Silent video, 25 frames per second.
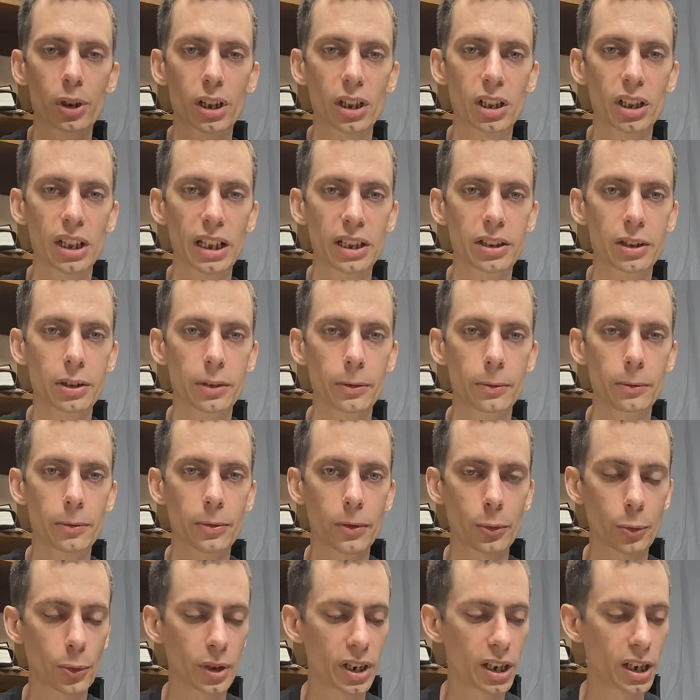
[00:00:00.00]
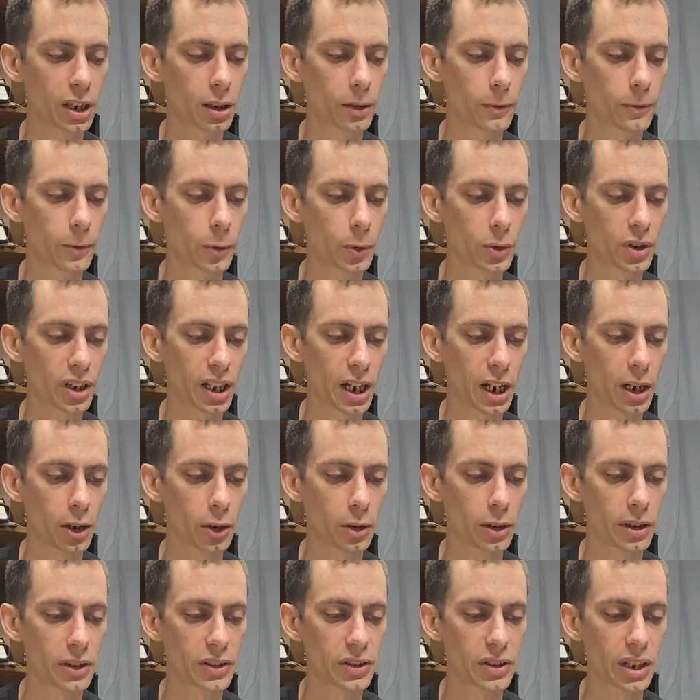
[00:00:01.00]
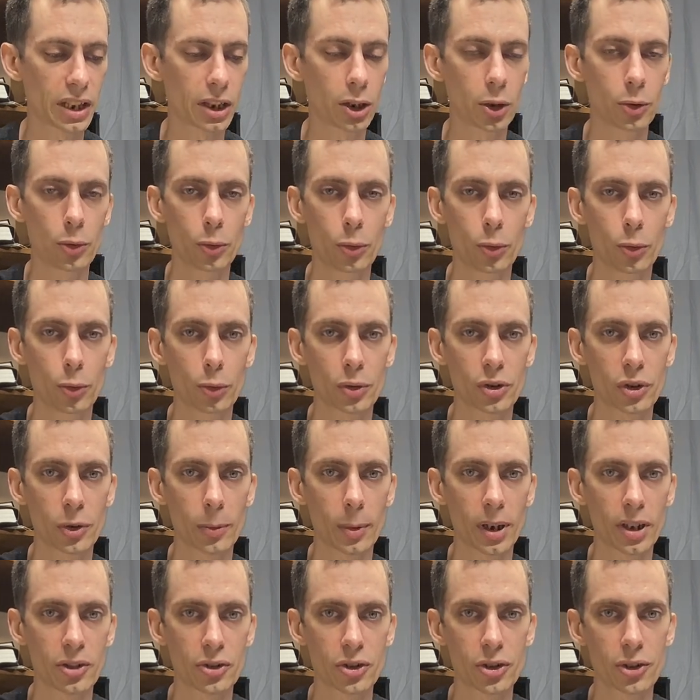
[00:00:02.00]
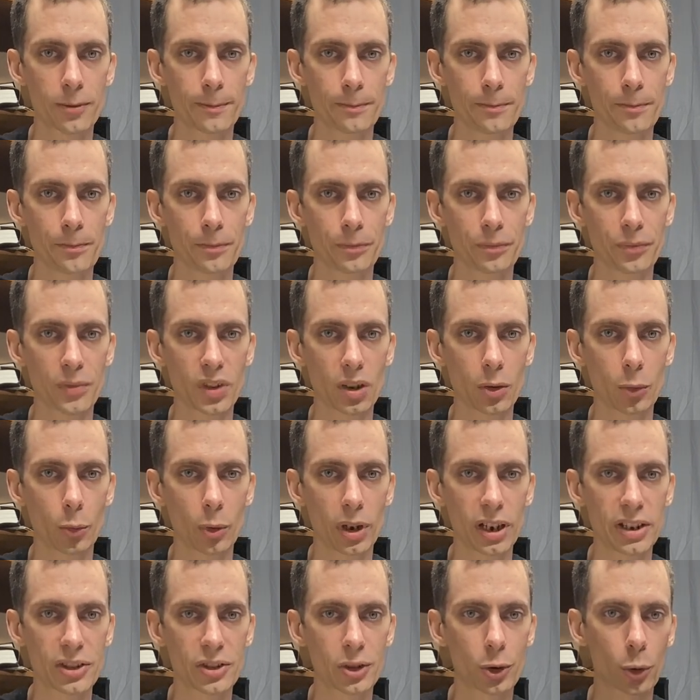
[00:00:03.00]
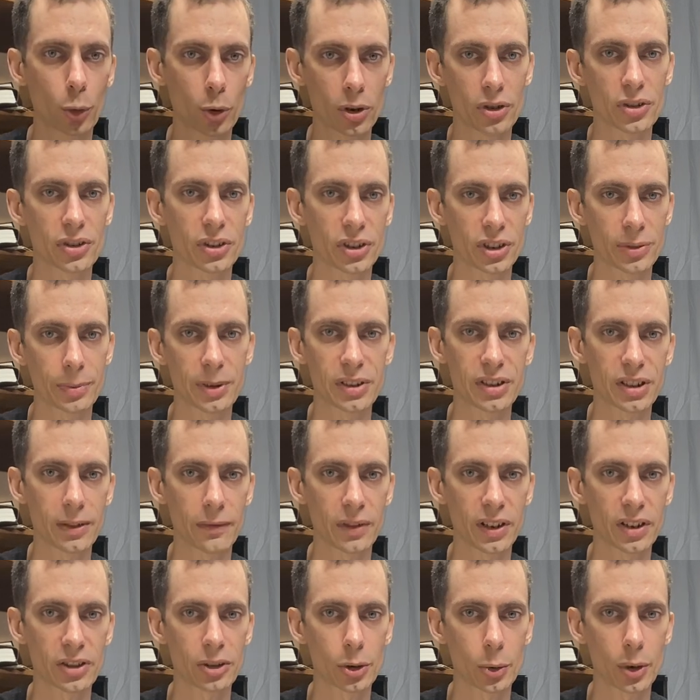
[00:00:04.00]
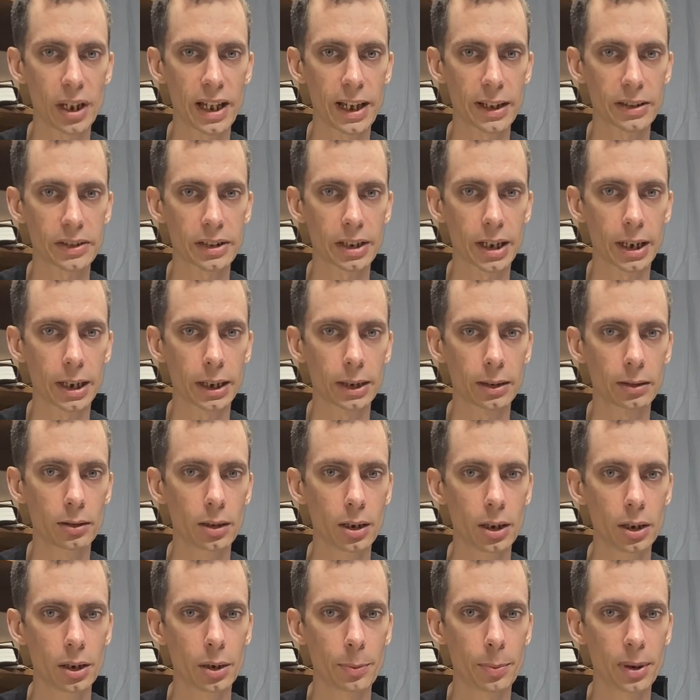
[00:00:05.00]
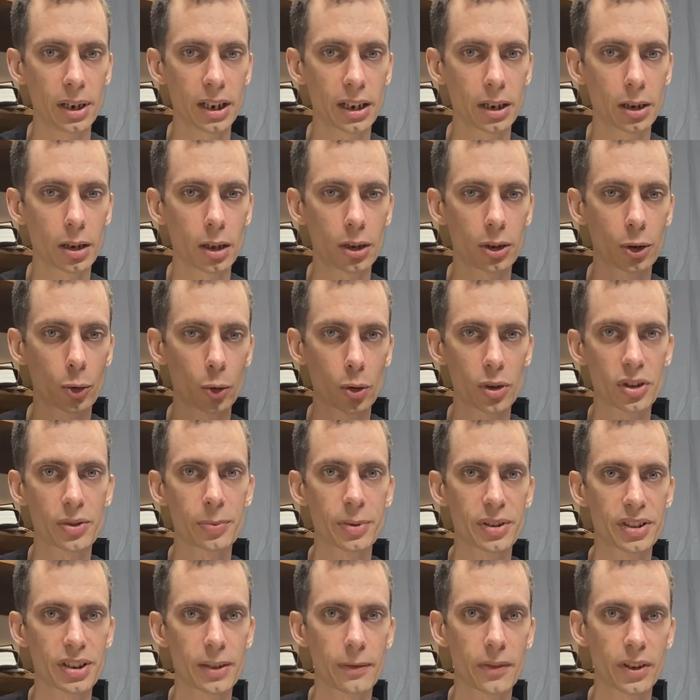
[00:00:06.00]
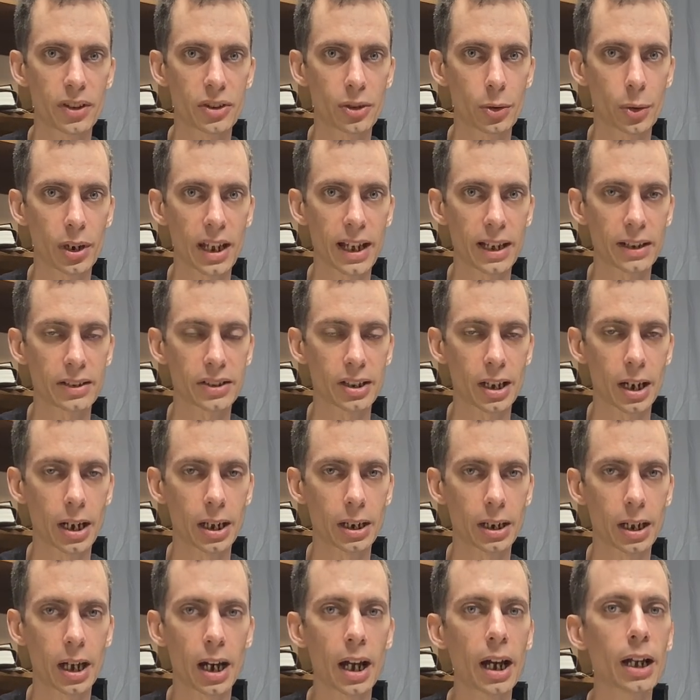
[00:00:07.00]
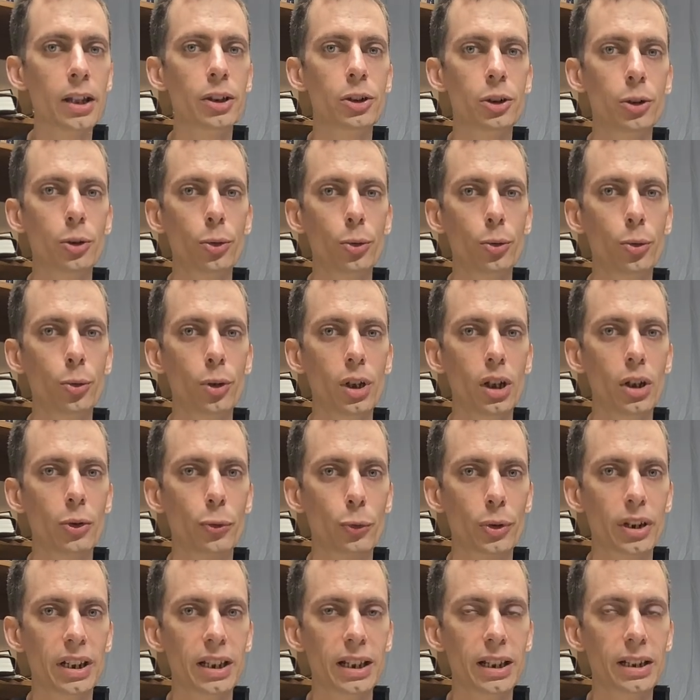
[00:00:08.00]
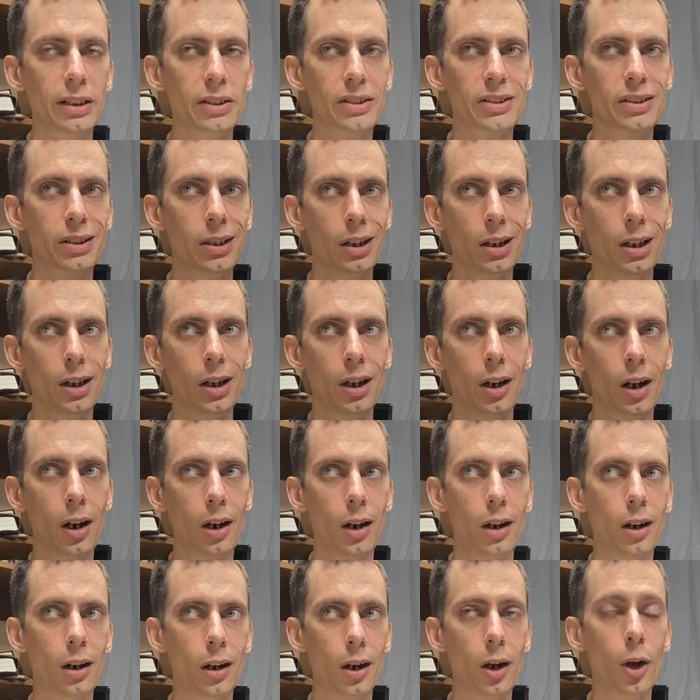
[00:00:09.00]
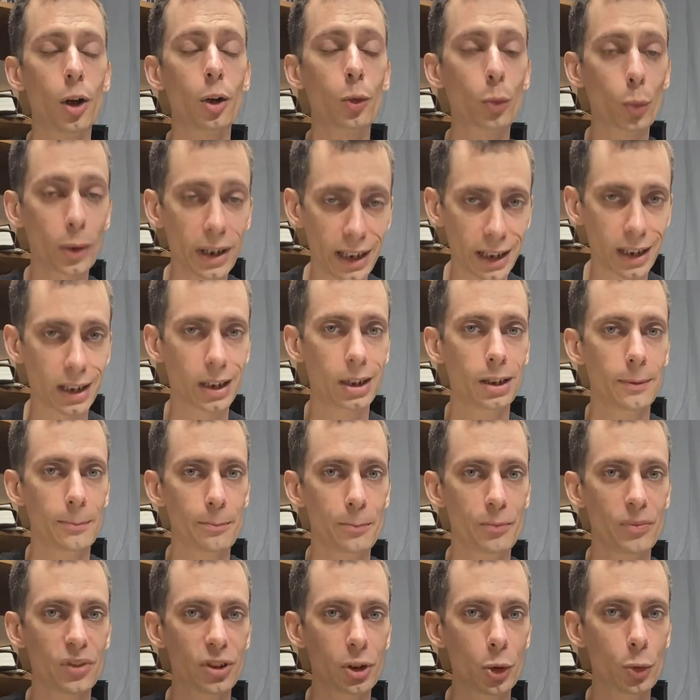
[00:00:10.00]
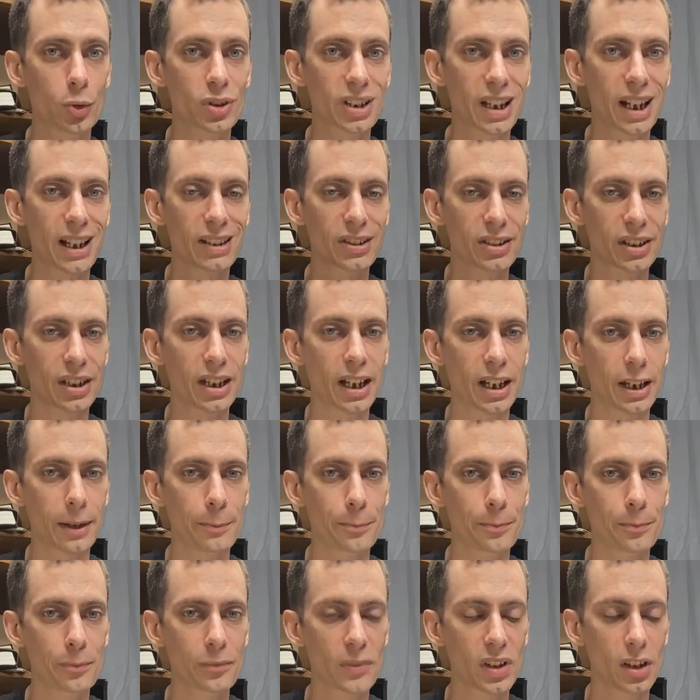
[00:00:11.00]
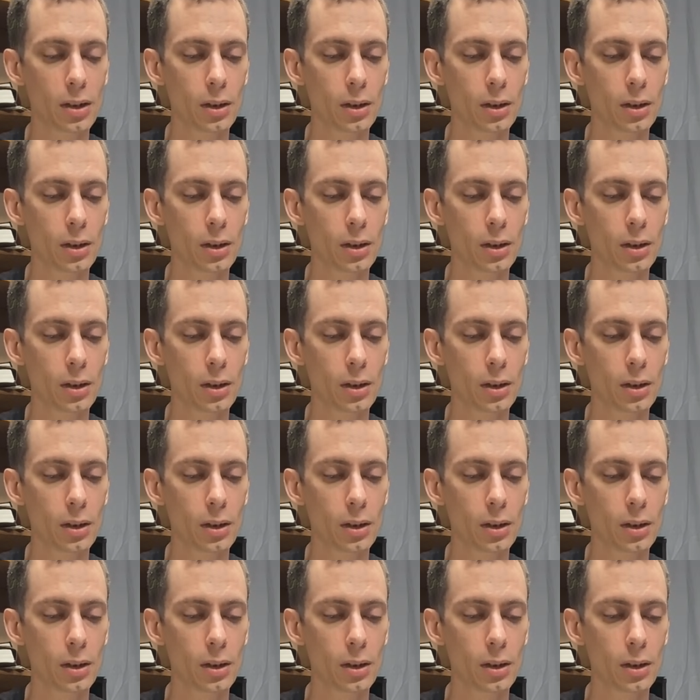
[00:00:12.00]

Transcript: doing a collective reading for the Aries. Thank you so much. What is your specific zodiac sign? Depending on your specific zodiac sign, I do readings all week. 2 signs a night.